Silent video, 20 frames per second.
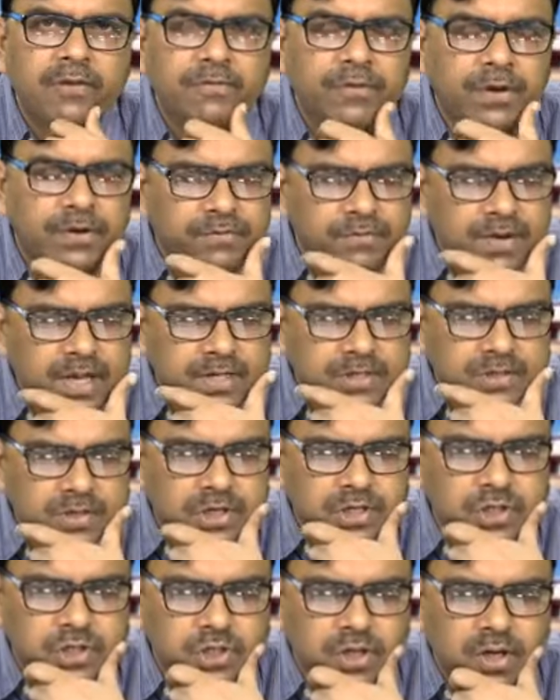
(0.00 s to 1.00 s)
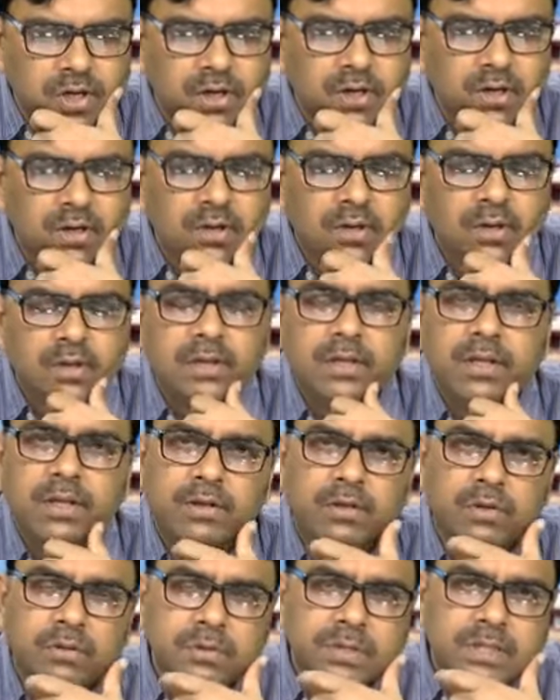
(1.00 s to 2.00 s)
of infrastructure,
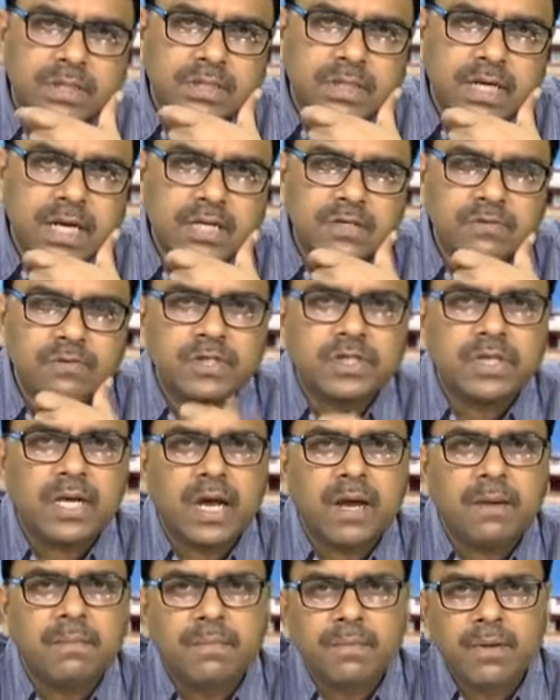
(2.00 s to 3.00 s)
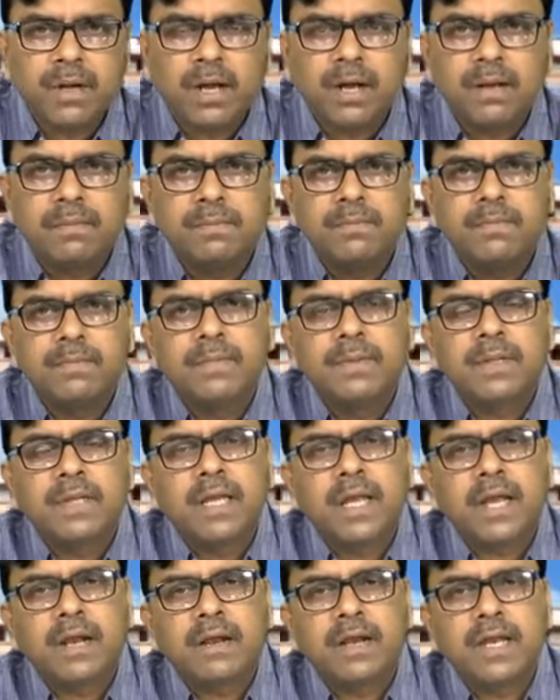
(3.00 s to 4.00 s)
those states which have uh,
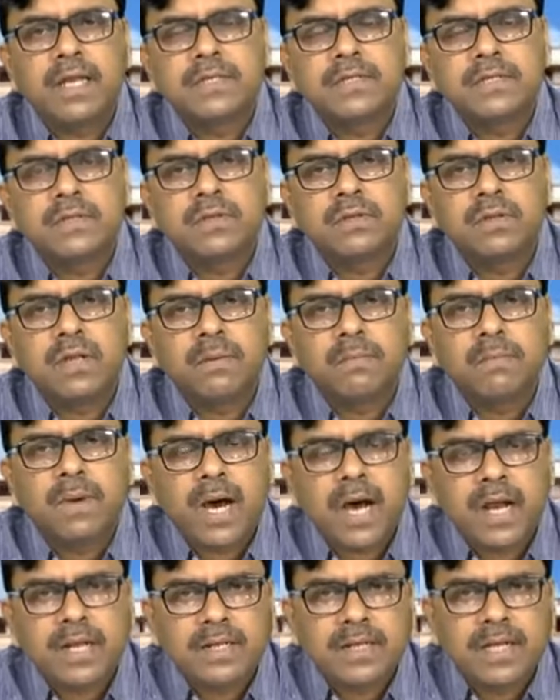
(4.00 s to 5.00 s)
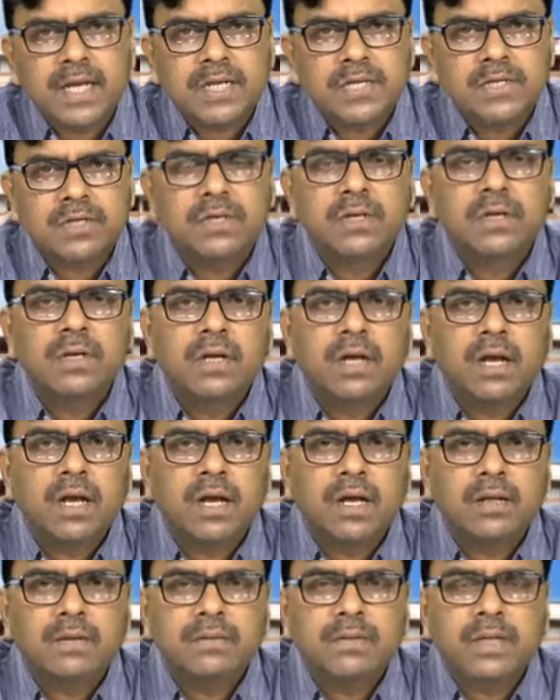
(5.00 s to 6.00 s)
nearness to the market,
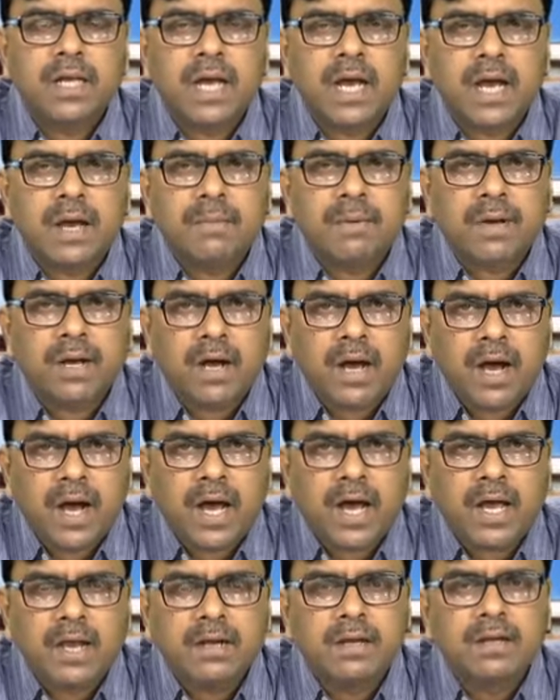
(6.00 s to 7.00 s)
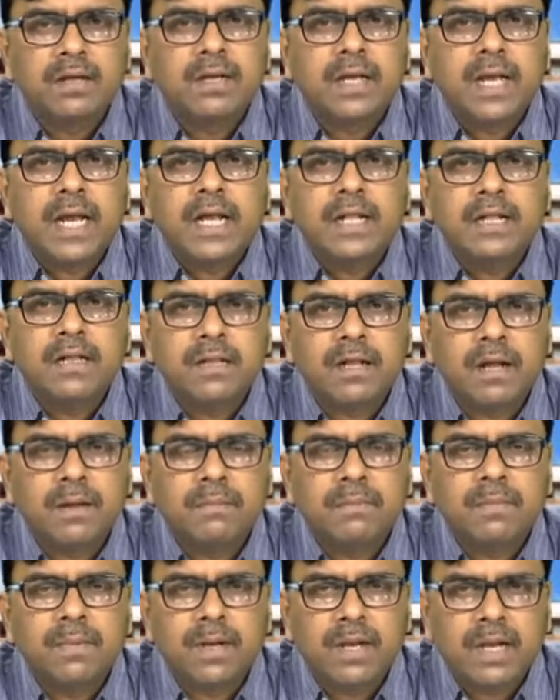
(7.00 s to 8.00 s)
uh, they have a higher
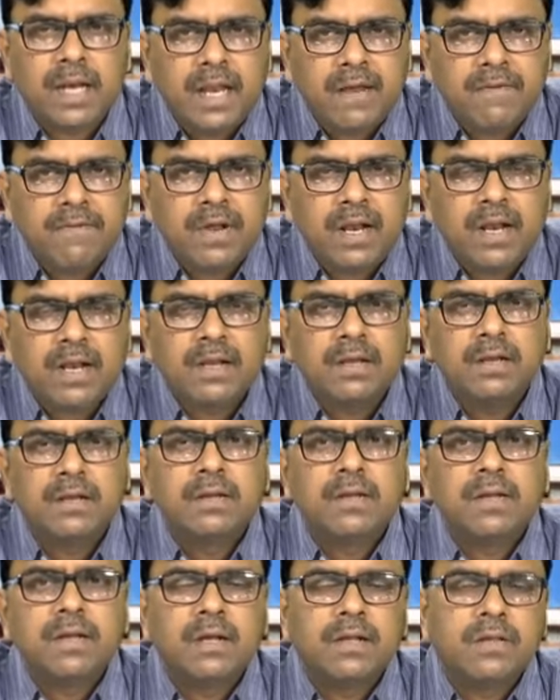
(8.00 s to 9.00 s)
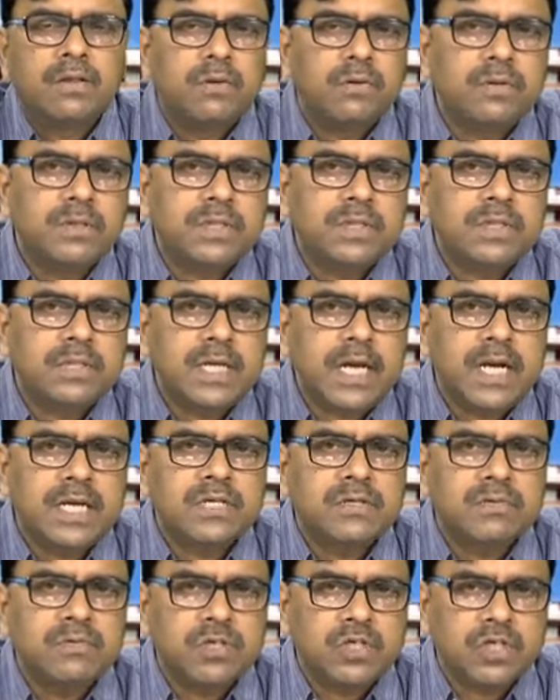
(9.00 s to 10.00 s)
income level, those
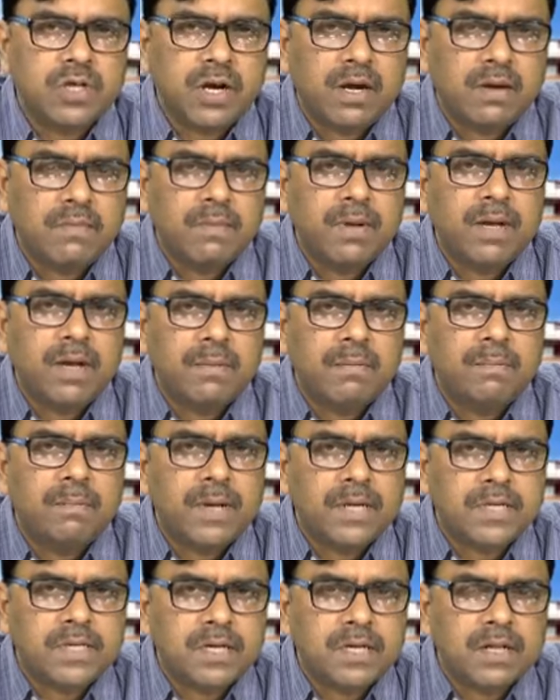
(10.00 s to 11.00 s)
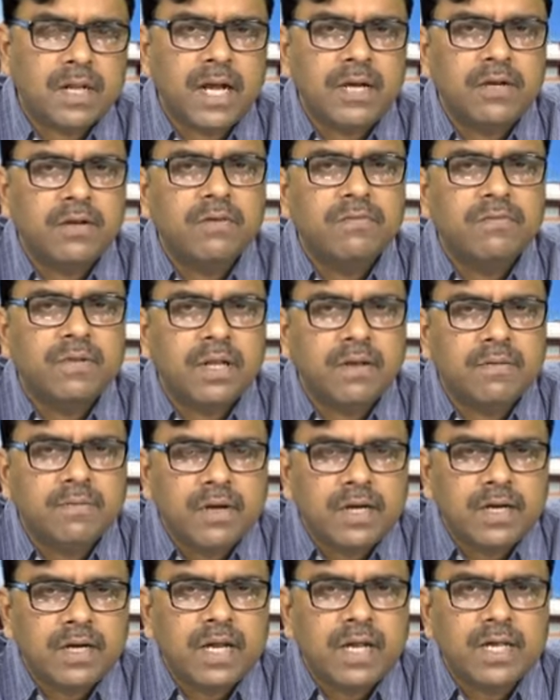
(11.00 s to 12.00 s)
states which are a uh, better kind of
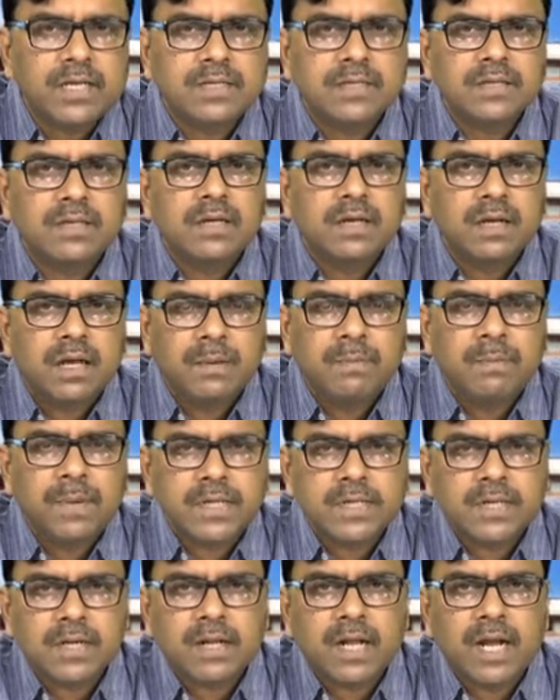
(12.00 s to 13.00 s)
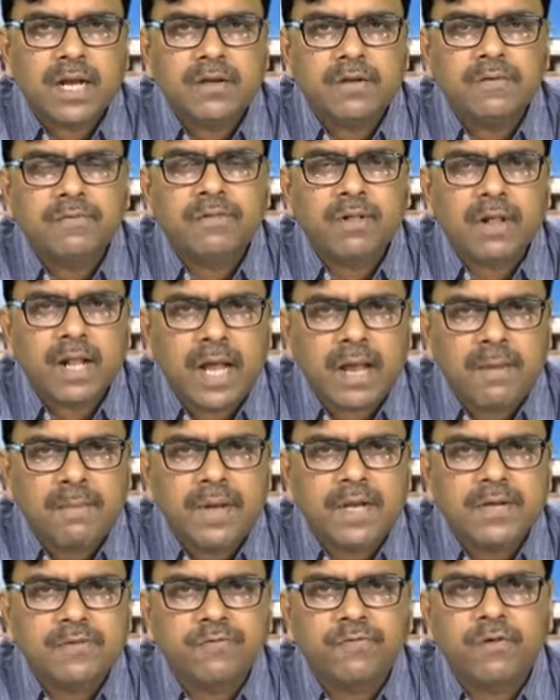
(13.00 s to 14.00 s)
governance, a better kind of
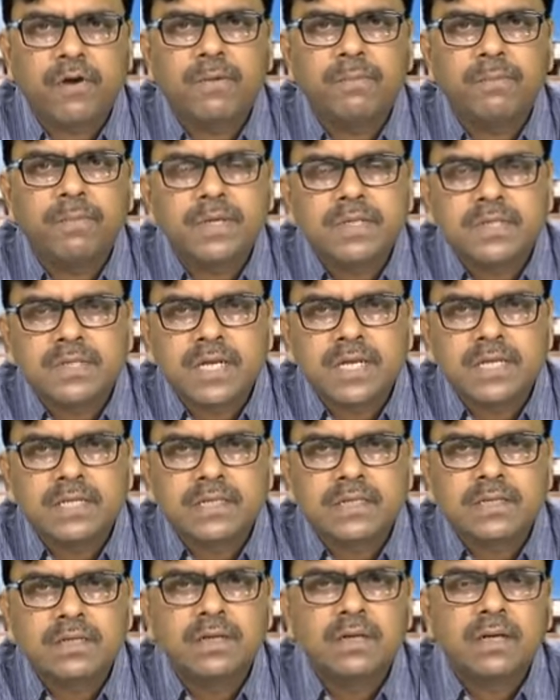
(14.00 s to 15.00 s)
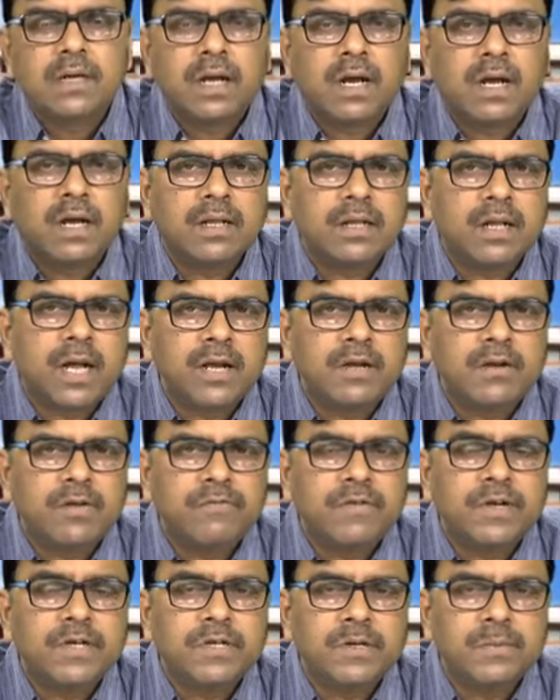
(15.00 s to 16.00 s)
climate for business, a uh, kind of
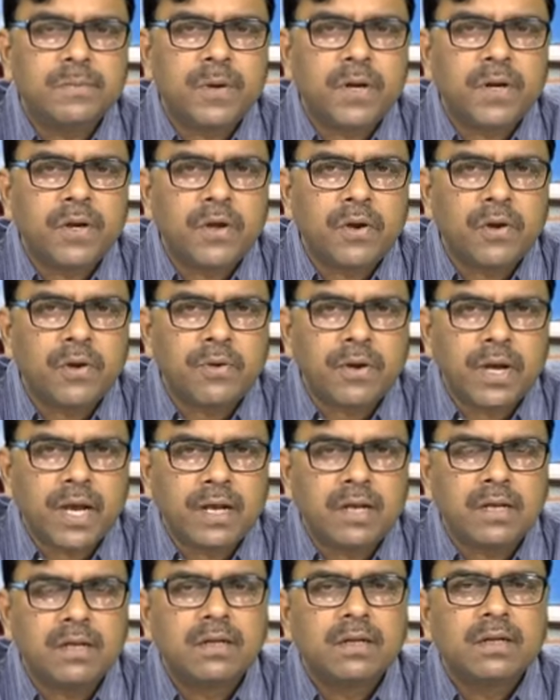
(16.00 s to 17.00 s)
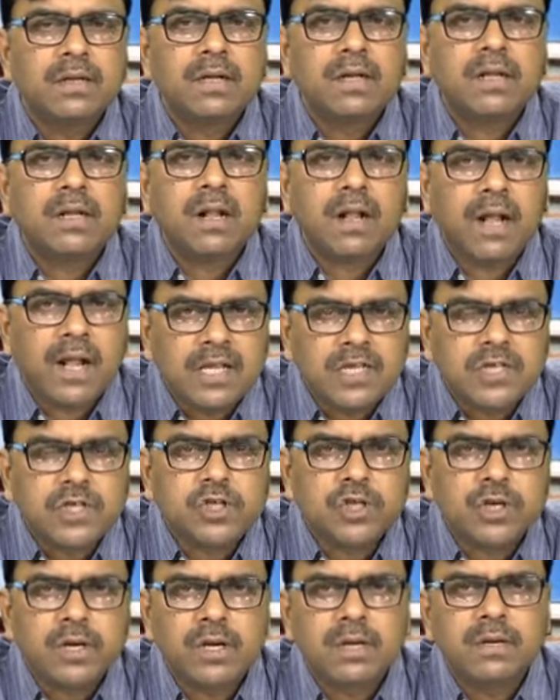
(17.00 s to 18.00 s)
entrepreneurial
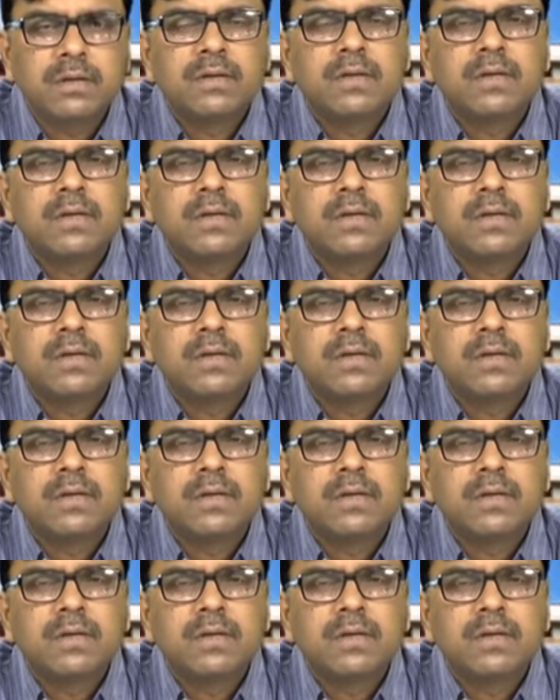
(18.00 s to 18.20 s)
culture,